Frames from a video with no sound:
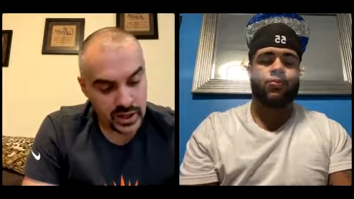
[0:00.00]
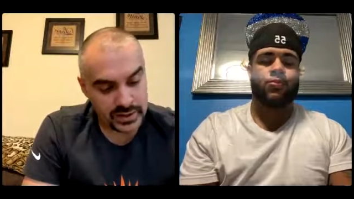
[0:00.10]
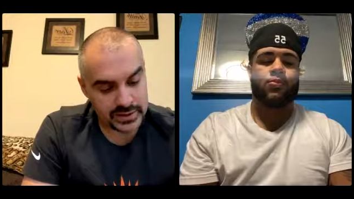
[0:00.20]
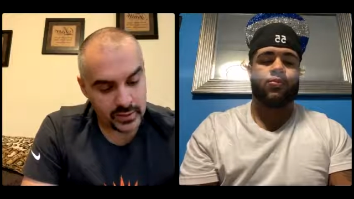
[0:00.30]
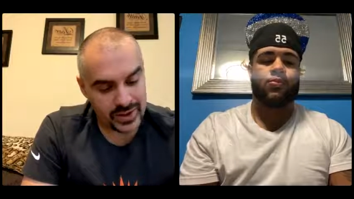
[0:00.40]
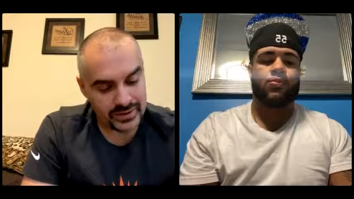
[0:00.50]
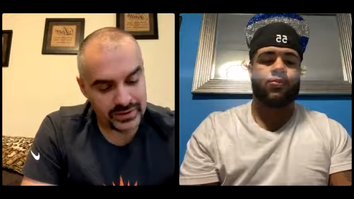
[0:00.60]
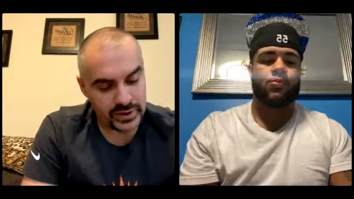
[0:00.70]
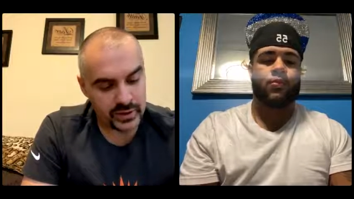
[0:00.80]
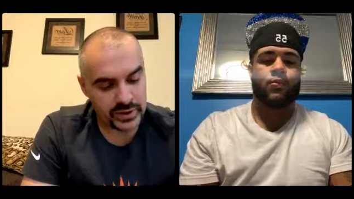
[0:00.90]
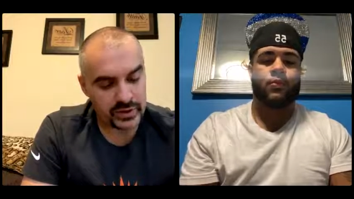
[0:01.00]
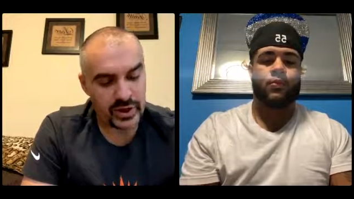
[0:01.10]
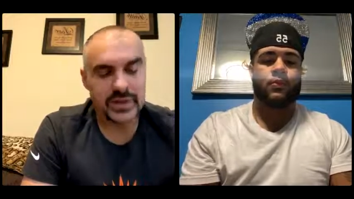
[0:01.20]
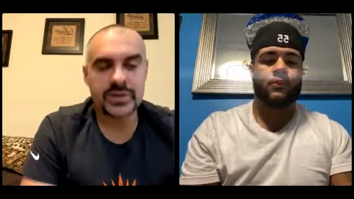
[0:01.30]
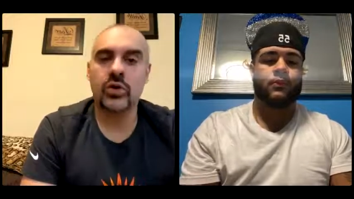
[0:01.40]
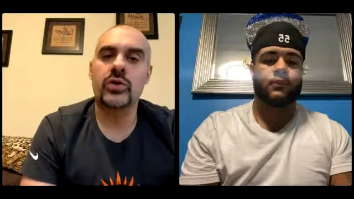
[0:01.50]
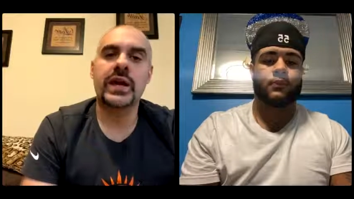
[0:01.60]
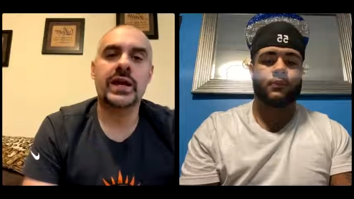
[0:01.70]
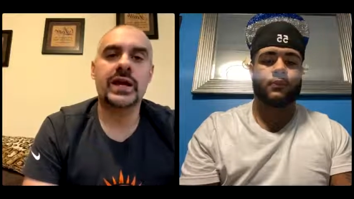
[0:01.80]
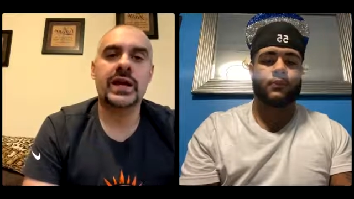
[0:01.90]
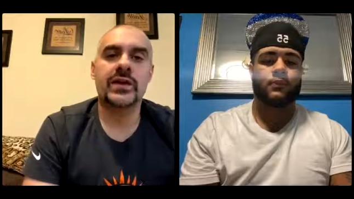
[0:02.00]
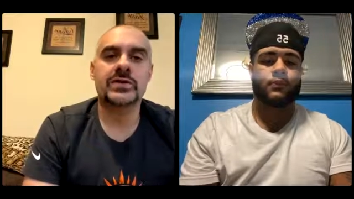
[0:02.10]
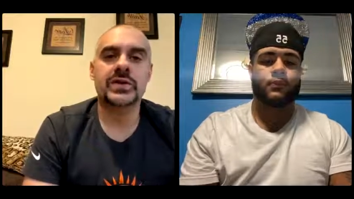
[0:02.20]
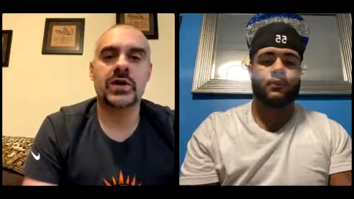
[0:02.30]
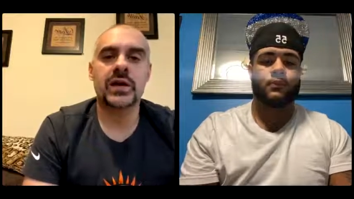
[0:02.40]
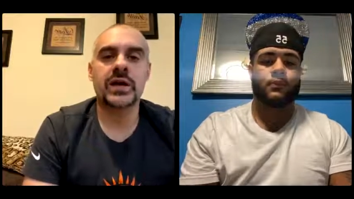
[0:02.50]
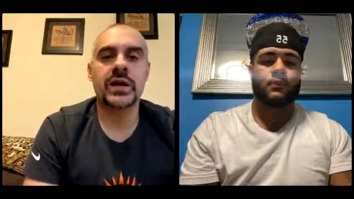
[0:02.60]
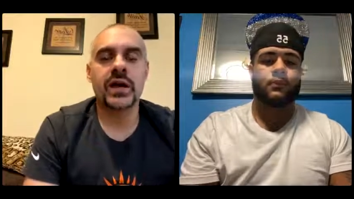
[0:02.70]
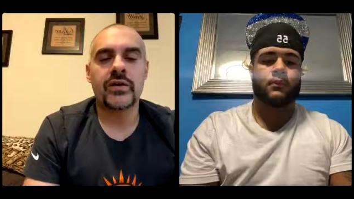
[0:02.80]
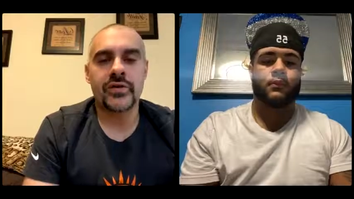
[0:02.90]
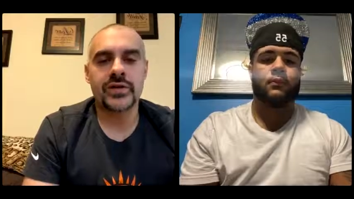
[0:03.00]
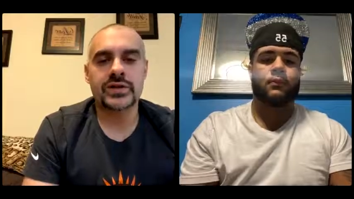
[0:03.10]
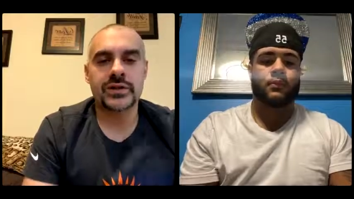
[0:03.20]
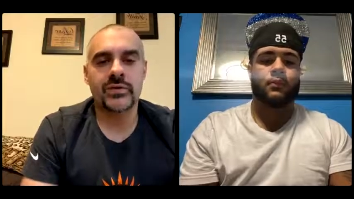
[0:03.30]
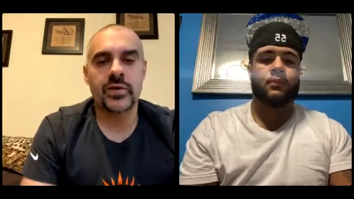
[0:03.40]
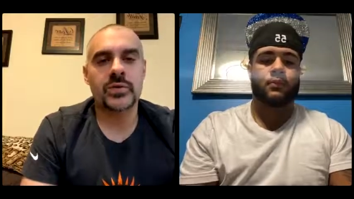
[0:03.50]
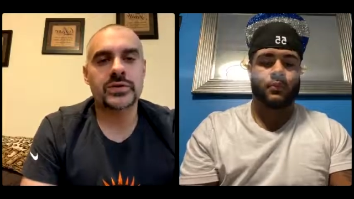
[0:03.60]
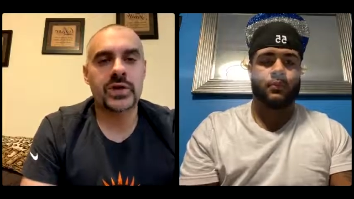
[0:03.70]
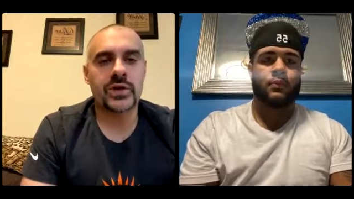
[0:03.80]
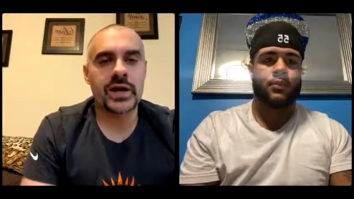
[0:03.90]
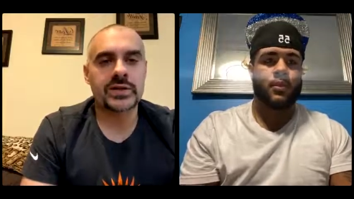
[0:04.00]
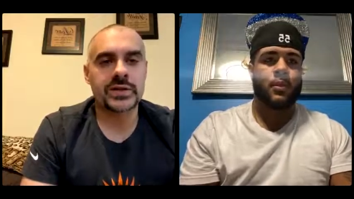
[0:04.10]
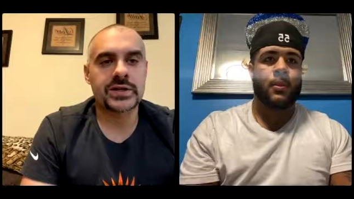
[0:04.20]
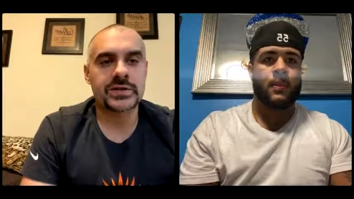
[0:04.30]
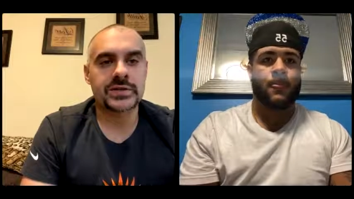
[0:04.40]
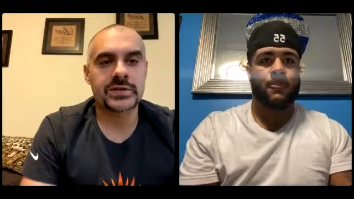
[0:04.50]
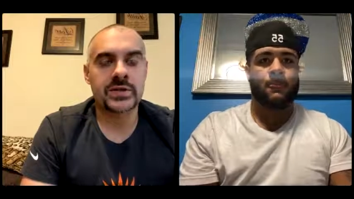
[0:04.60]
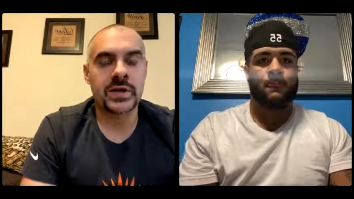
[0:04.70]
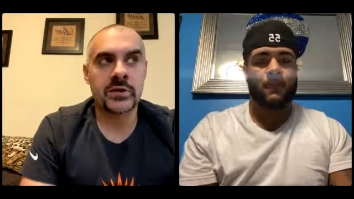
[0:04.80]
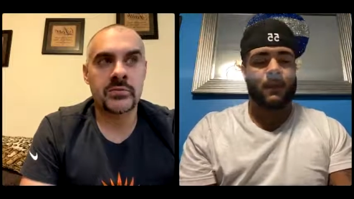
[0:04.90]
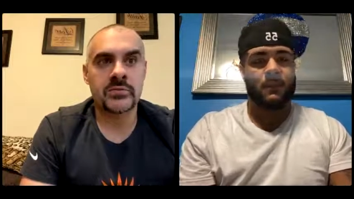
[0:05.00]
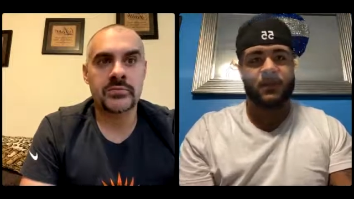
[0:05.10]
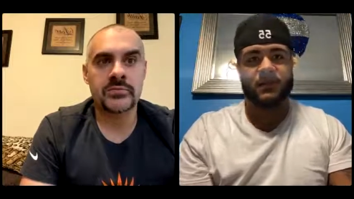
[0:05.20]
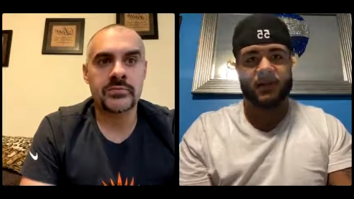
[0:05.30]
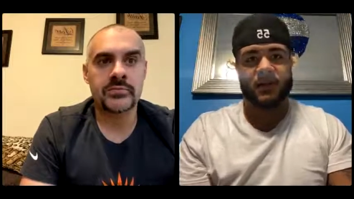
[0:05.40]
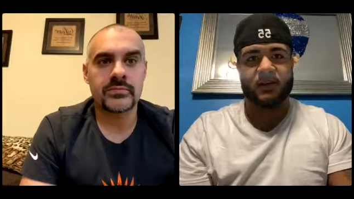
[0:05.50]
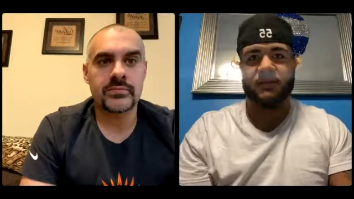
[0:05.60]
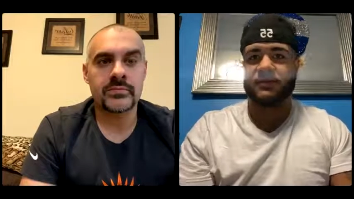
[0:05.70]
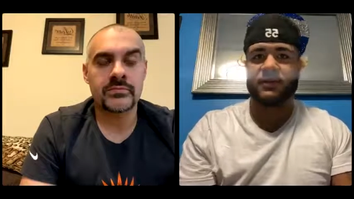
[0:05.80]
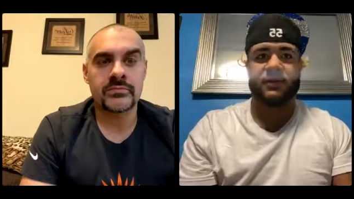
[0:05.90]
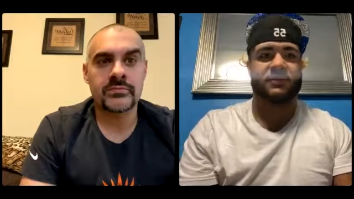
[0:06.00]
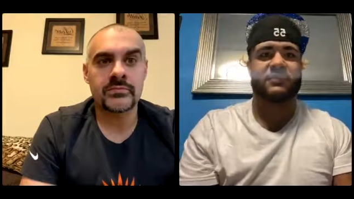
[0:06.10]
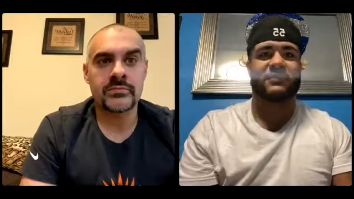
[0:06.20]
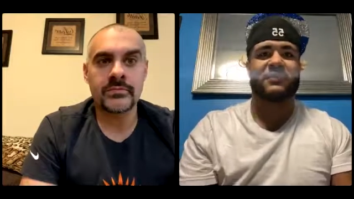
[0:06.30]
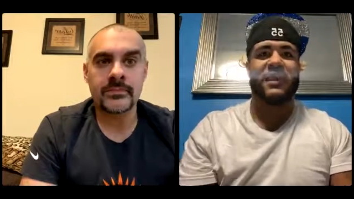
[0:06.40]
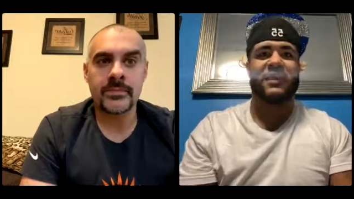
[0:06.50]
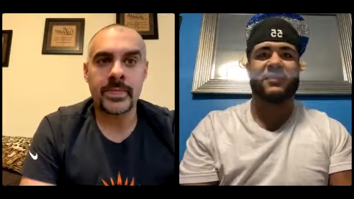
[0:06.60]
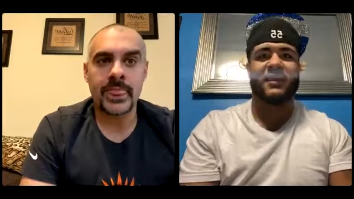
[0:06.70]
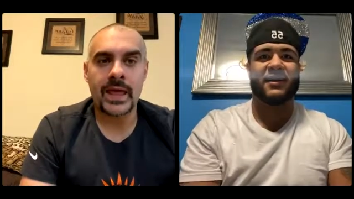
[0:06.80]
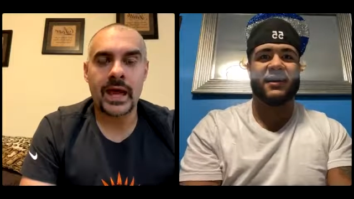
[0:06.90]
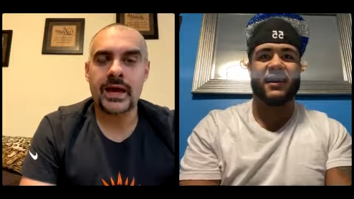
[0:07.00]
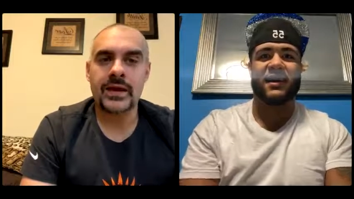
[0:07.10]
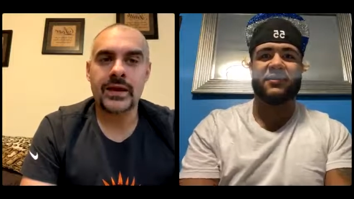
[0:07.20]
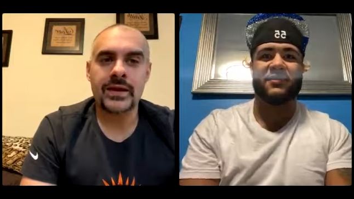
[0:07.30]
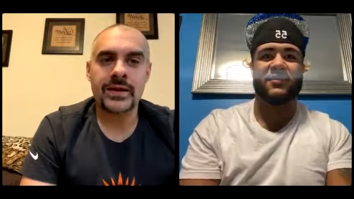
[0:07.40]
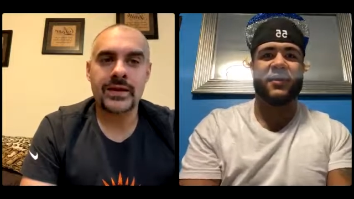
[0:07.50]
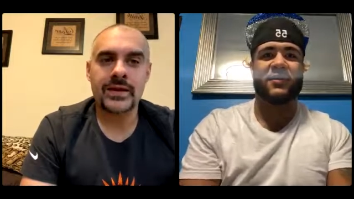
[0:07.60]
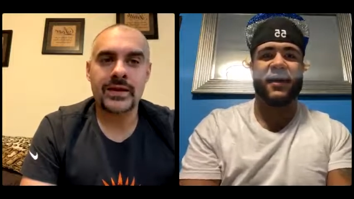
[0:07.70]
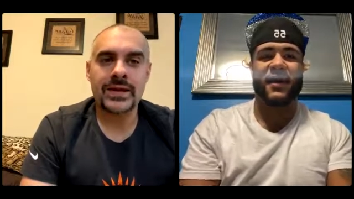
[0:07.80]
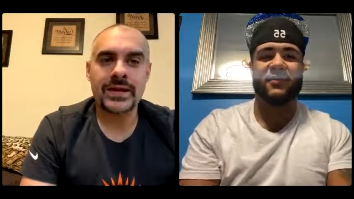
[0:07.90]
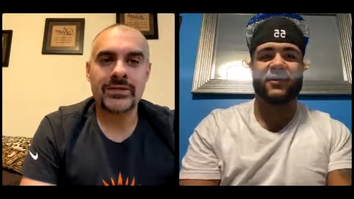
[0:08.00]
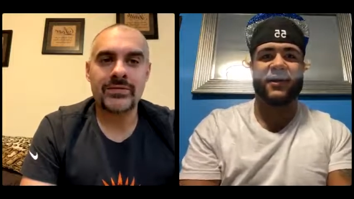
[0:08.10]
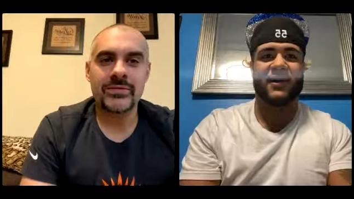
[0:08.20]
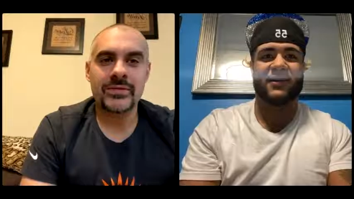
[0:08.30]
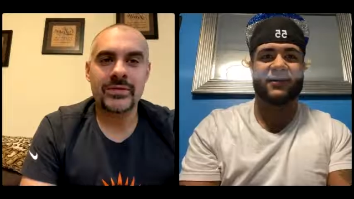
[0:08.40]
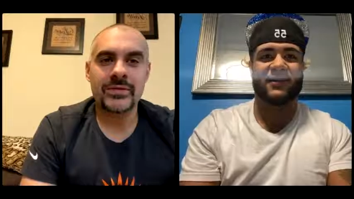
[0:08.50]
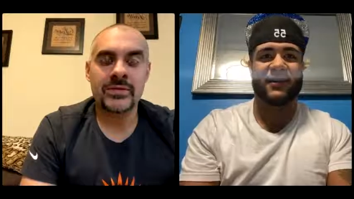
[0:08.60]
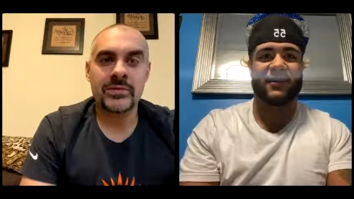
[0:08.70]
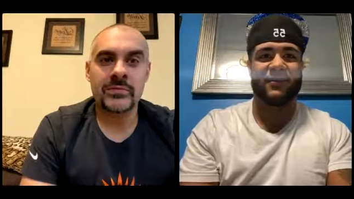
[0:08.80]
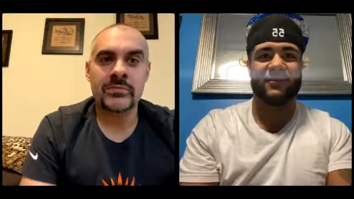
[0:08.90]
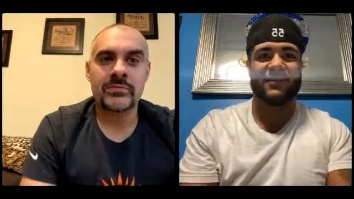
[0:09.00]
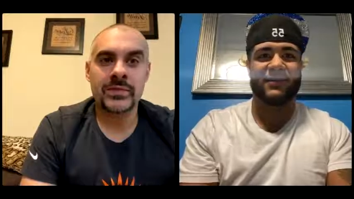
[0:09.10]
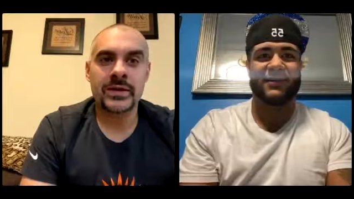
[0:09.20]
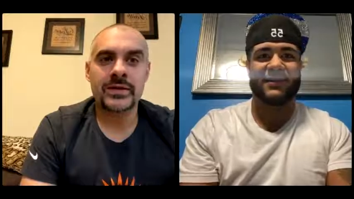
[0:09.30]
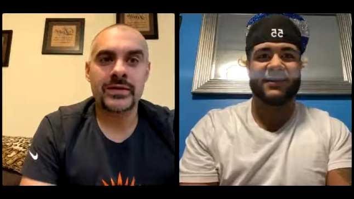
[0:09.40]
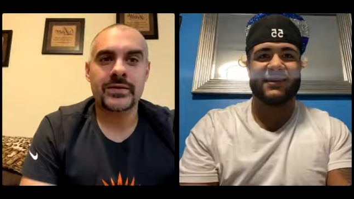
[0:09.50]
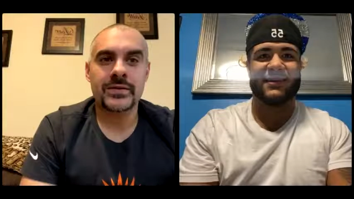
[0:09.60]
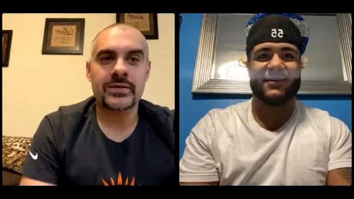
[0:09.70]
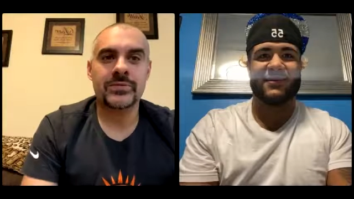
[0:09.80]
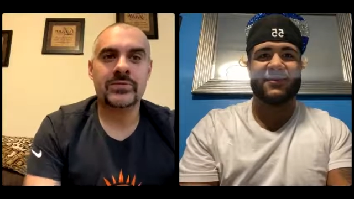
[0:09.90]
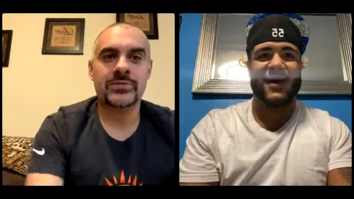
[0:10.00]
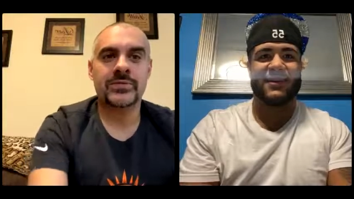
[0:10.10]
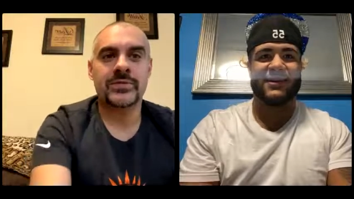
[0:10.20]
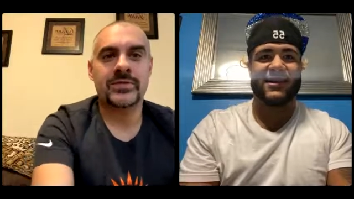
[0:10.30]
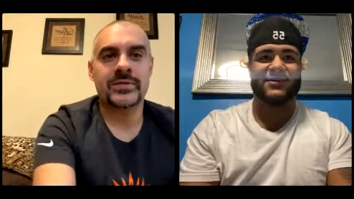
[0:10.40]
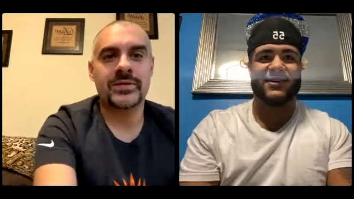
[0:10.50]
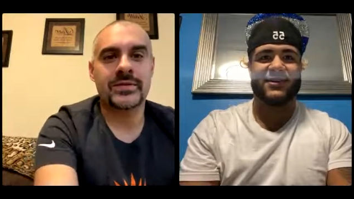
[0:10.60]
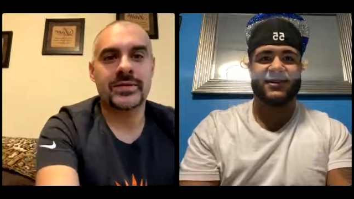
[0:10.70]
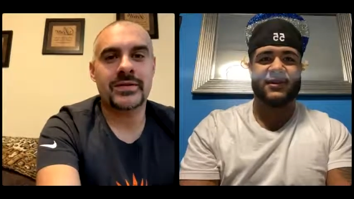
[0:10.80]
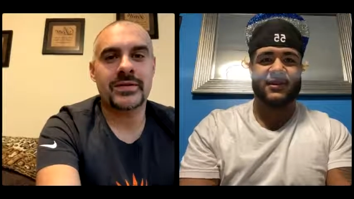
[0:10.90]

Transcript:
Speaker 1: as well as Holy Cross, Colgate, and Arizona. First and foremost, congratulations.
Speaker 2: Appreciate it. You know, glad to be here again. It's been a while, but uh, you know, we're back now. So.